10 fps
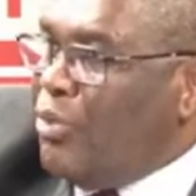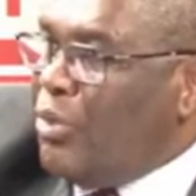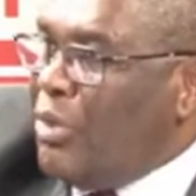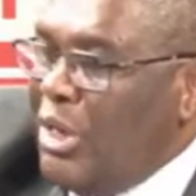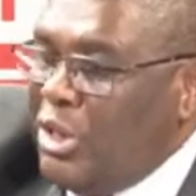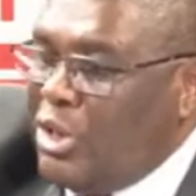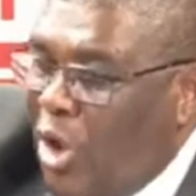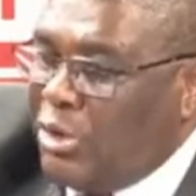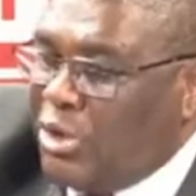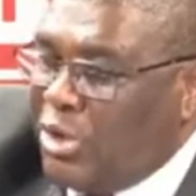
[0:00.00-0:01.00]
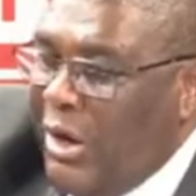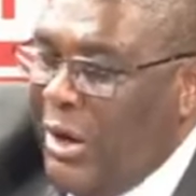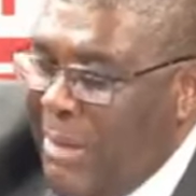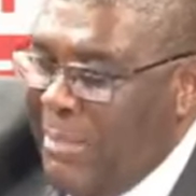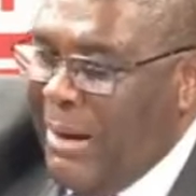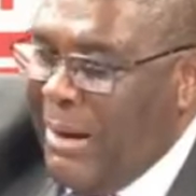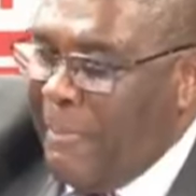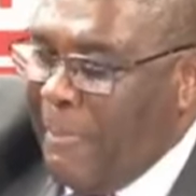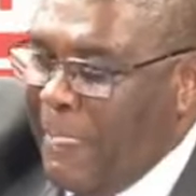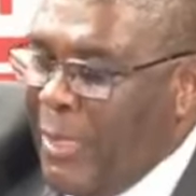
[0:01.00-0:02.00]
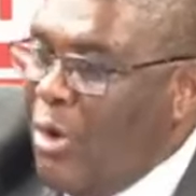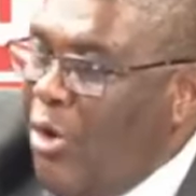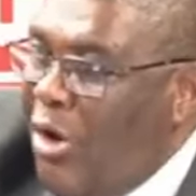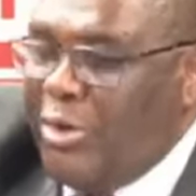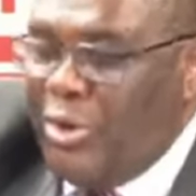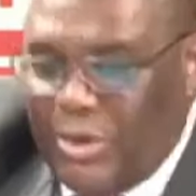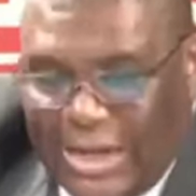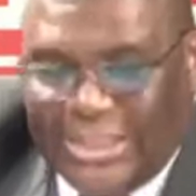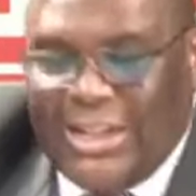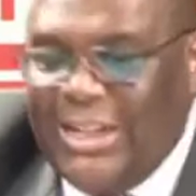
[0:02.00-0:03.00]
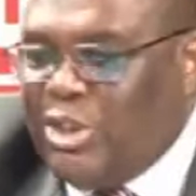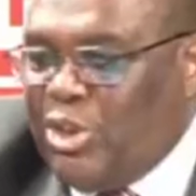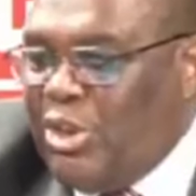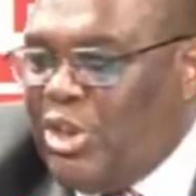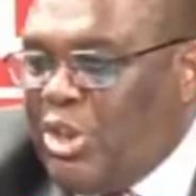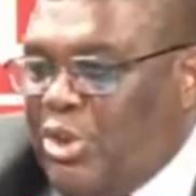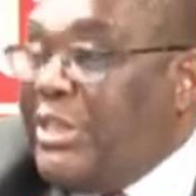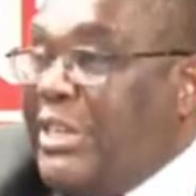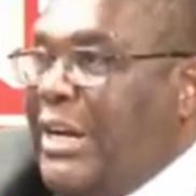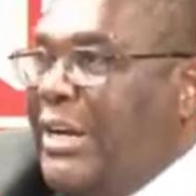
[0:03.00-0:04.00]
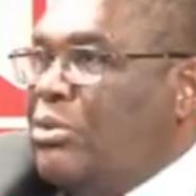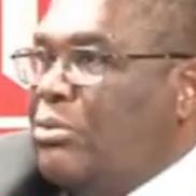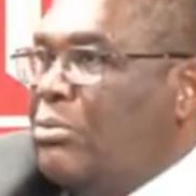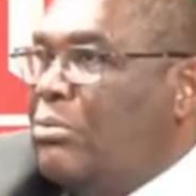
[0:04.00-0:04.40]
He is also a member of United Nations Security Council,